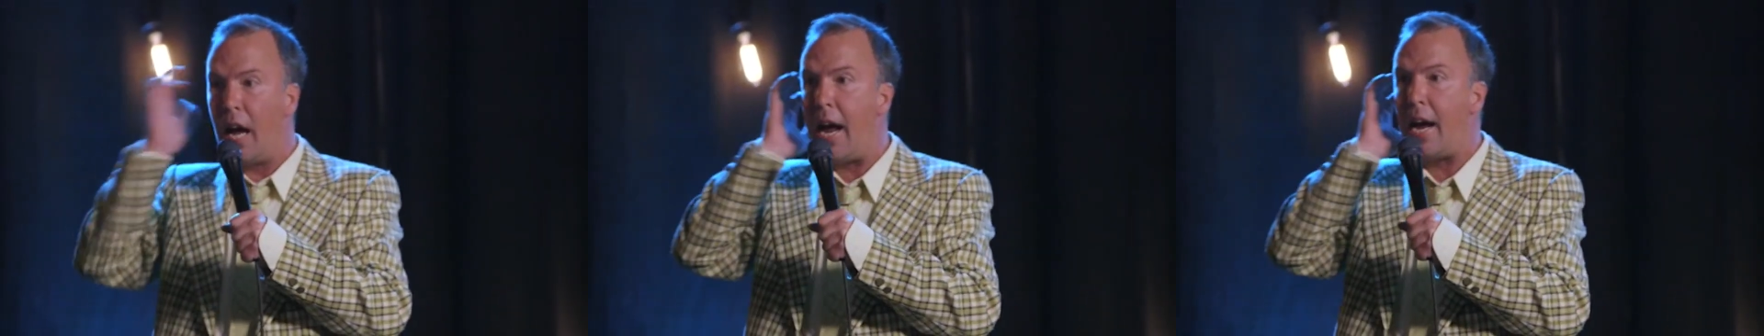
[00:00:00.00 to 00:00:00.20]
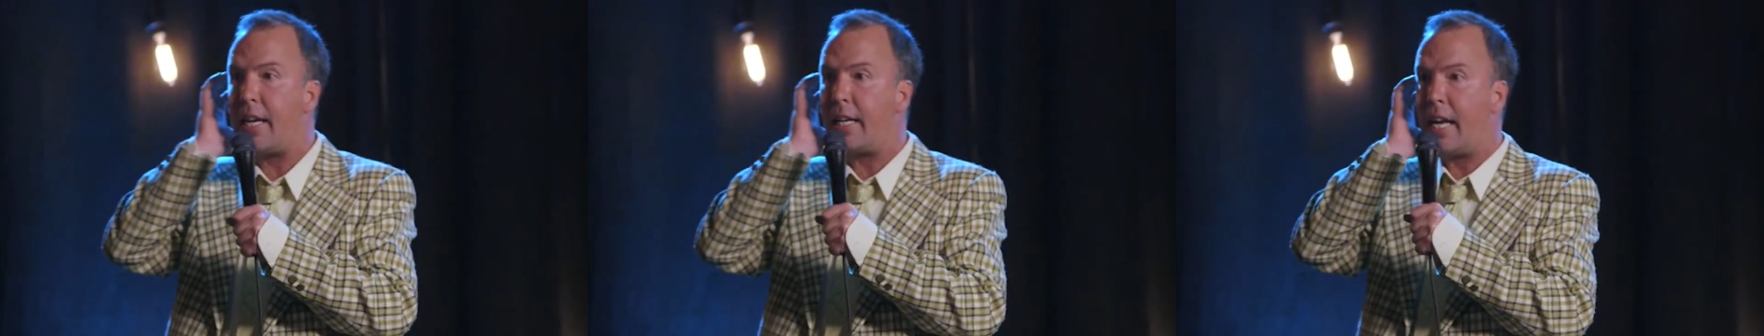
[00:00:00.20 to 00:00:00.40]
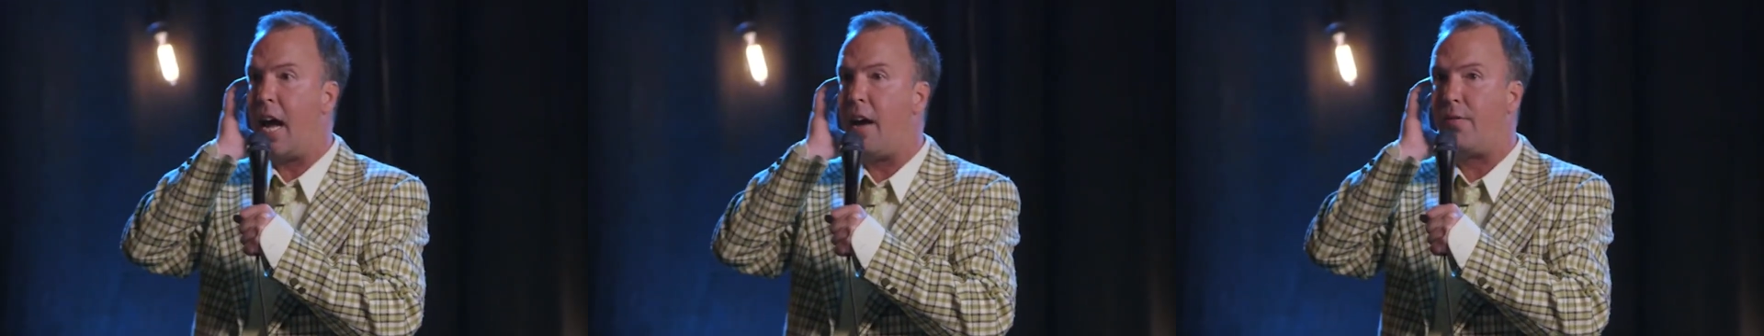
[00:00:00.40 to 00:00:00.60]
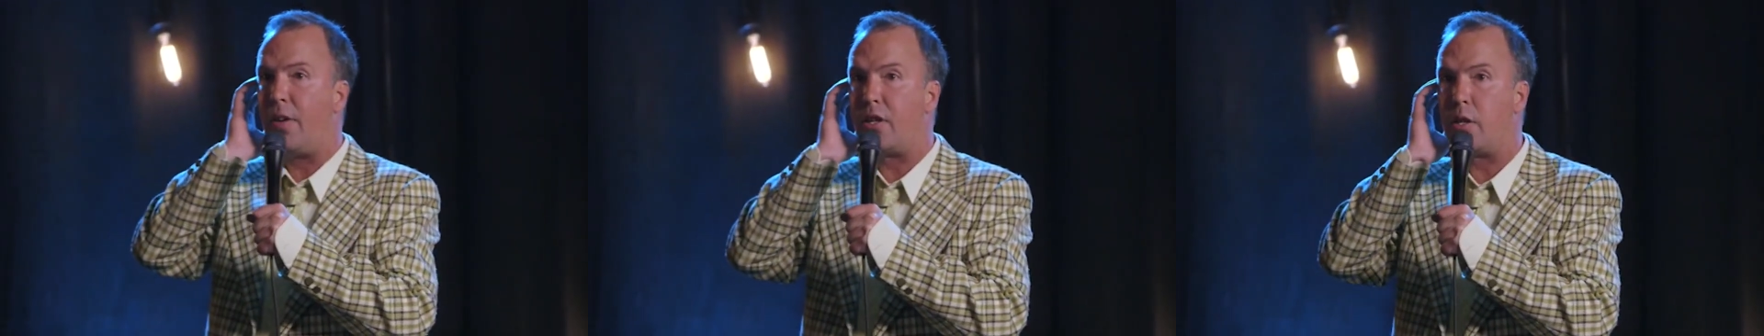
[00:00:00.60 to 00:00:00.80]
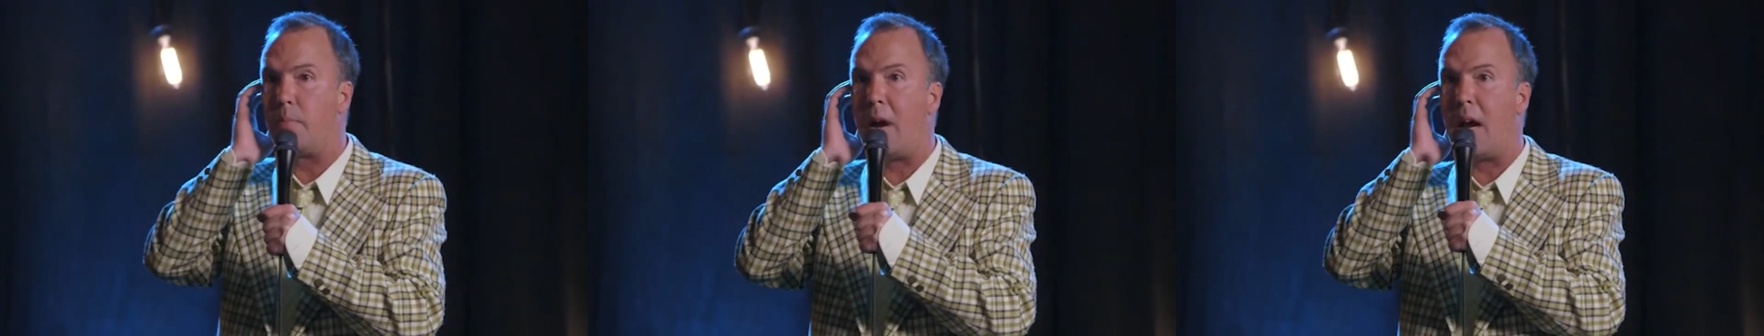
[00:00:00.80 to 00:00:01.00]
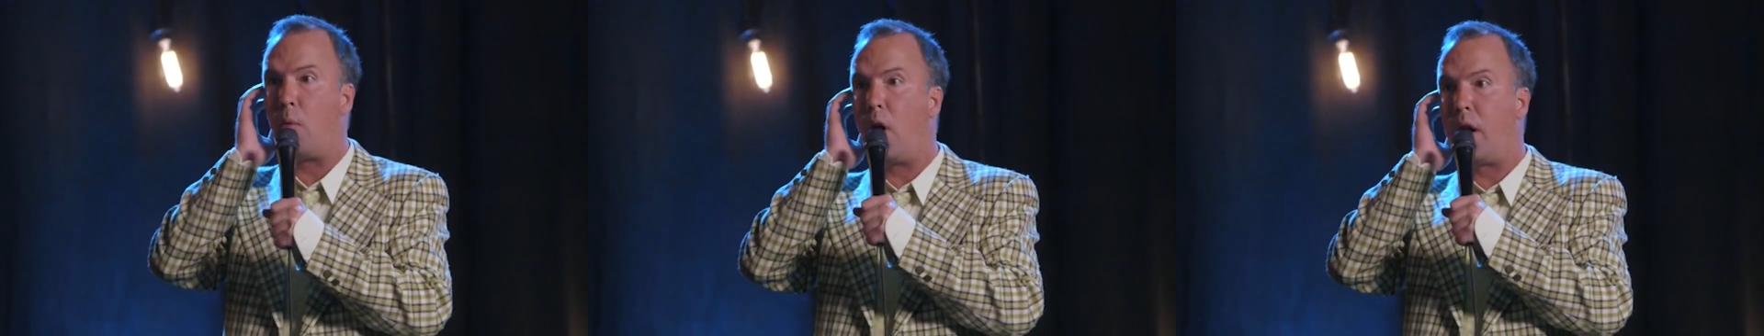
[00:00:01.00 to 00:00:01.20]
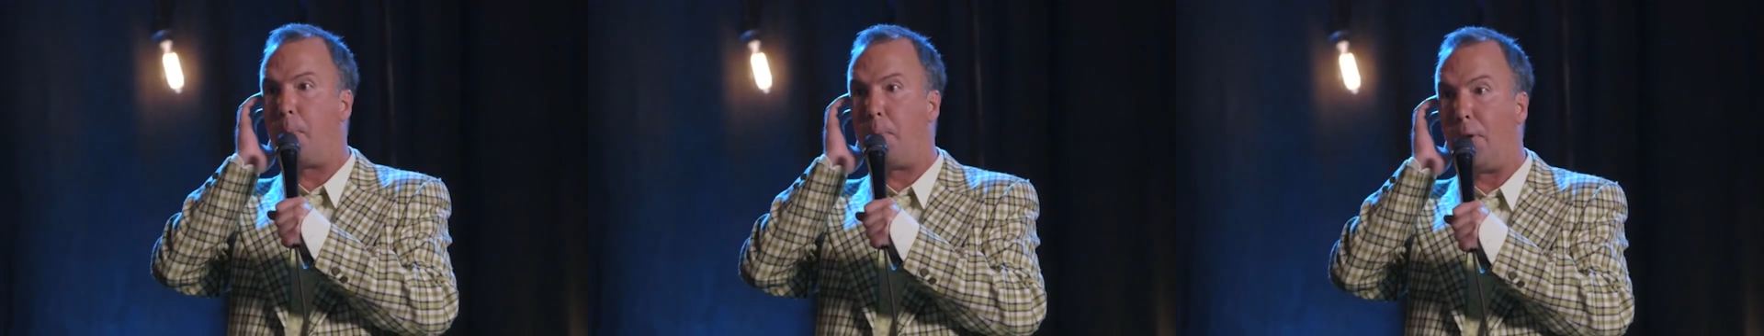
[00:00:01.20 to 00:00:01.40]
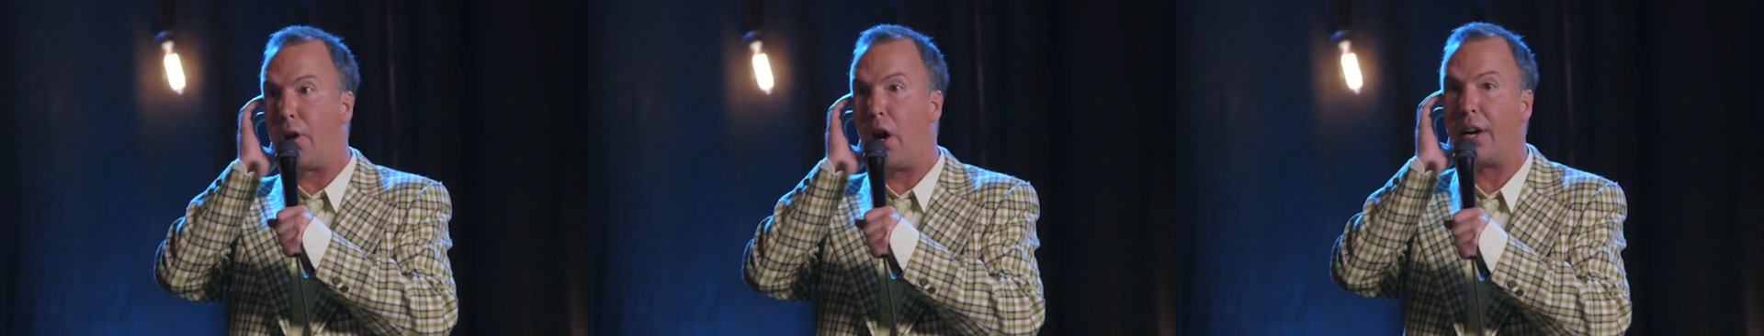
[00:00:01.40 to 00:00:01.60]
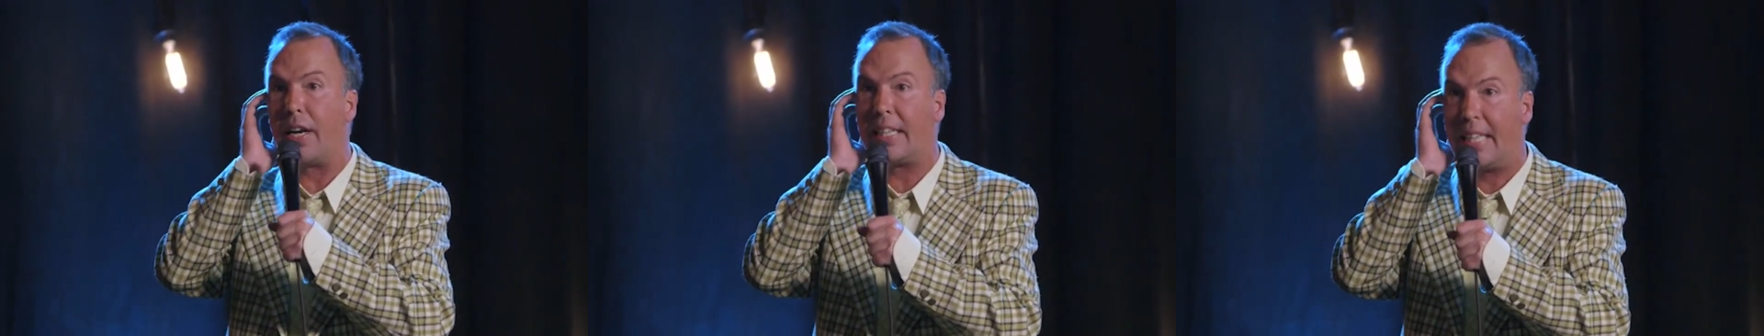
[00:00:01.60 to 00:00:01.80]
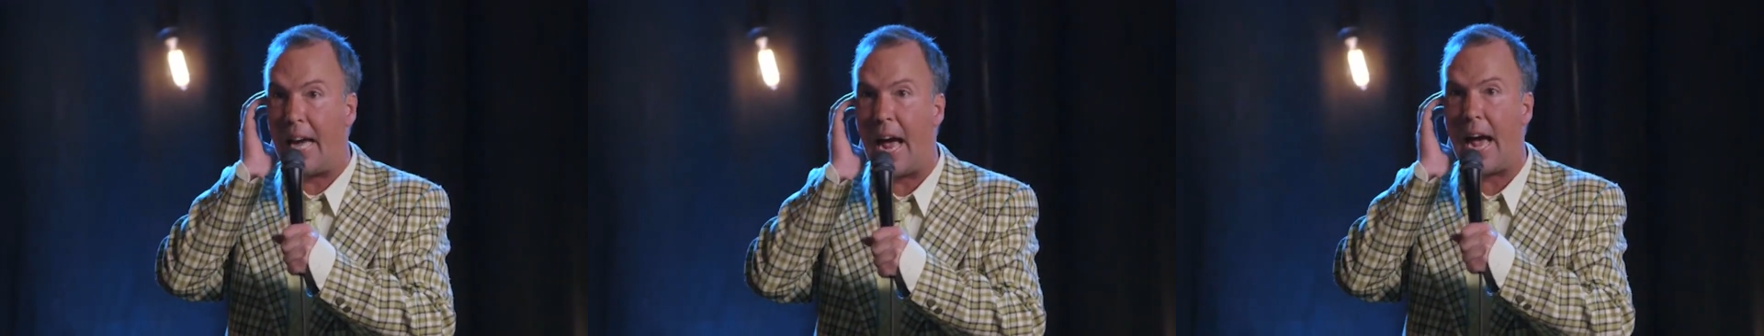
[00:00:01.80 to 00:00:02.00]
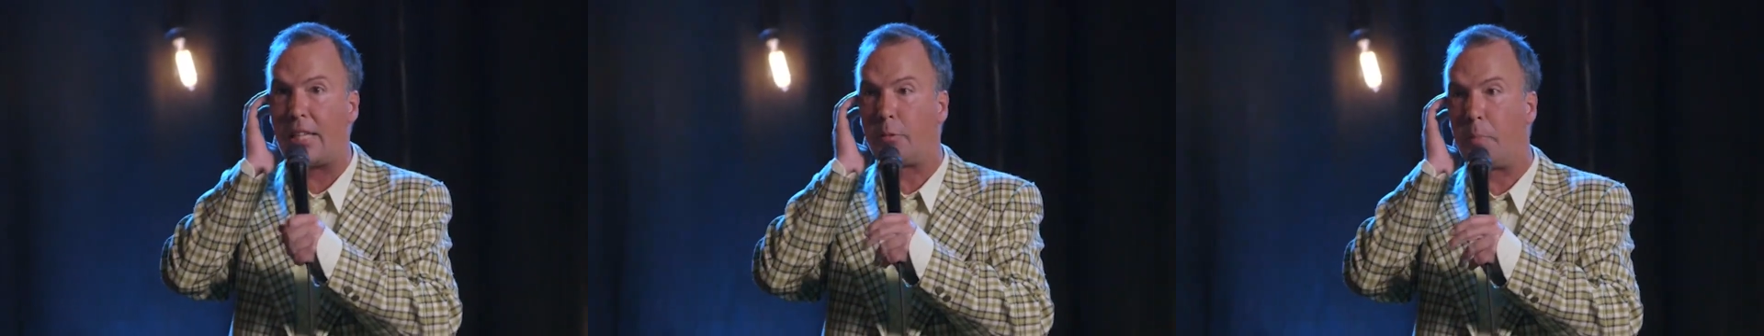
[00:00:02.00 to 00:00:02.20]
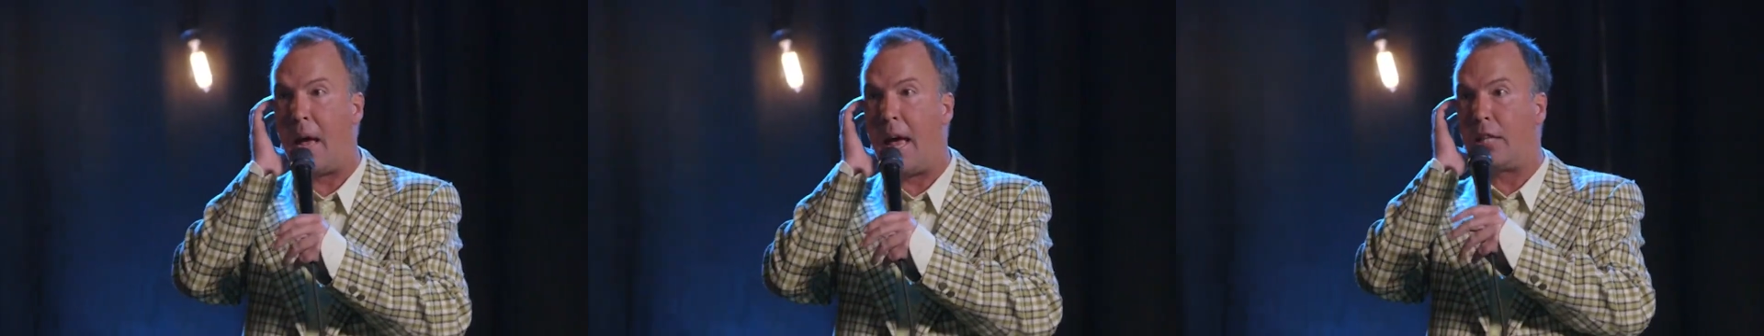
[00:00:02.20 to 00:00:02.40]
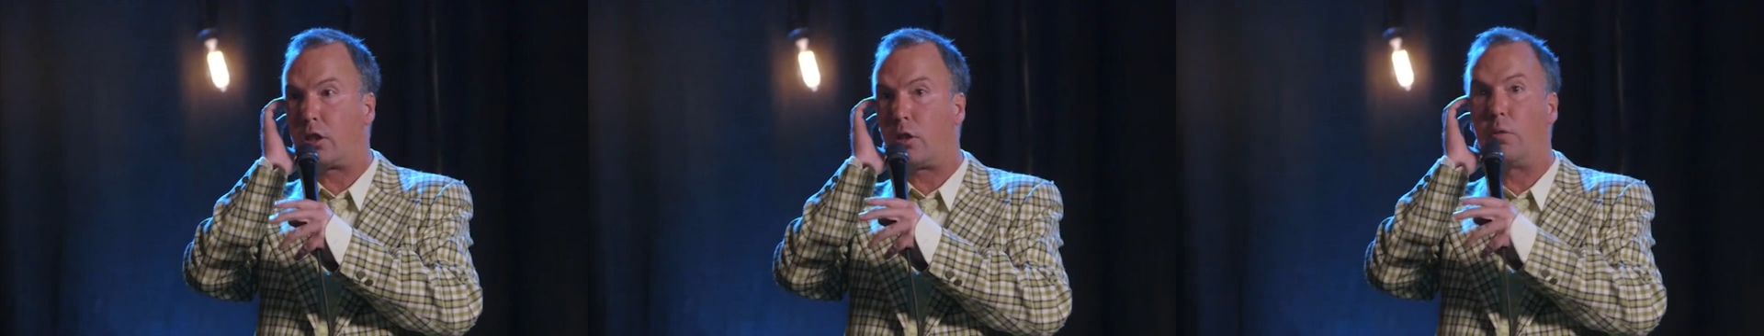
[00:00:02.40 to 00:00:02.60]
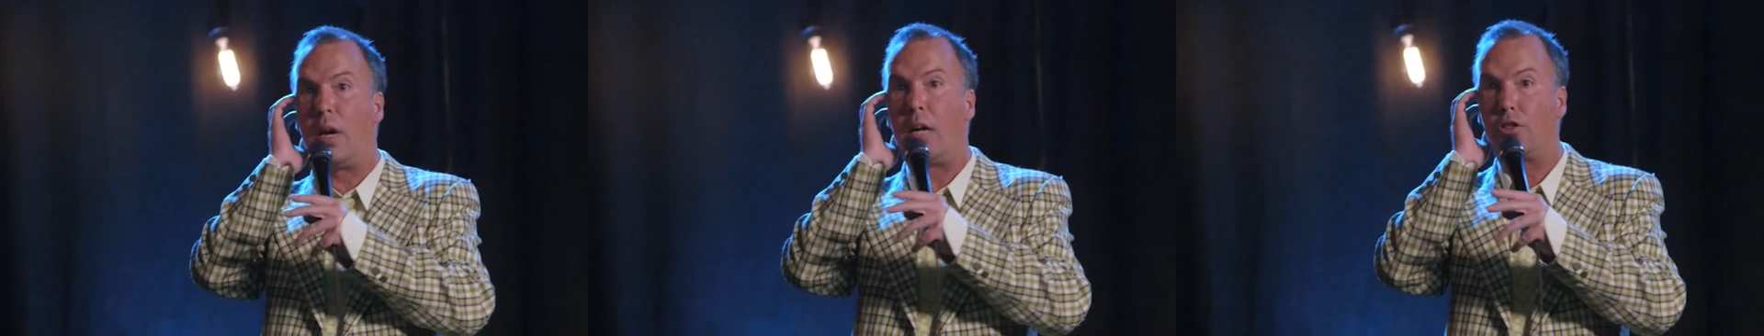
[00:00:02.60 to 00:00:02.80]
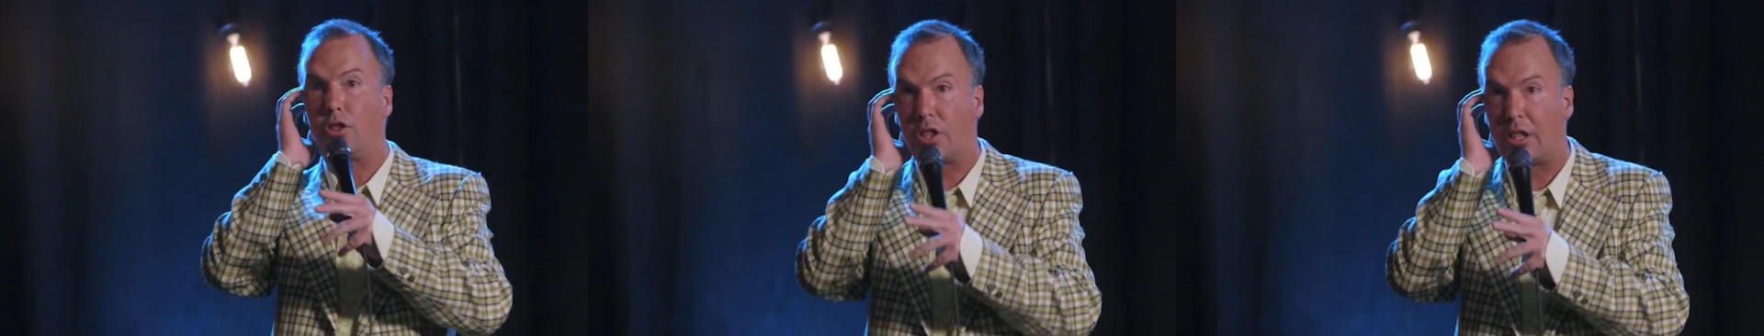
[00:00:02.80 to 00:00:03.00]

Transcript: Hey Kevin, you might want to put on a gas mask around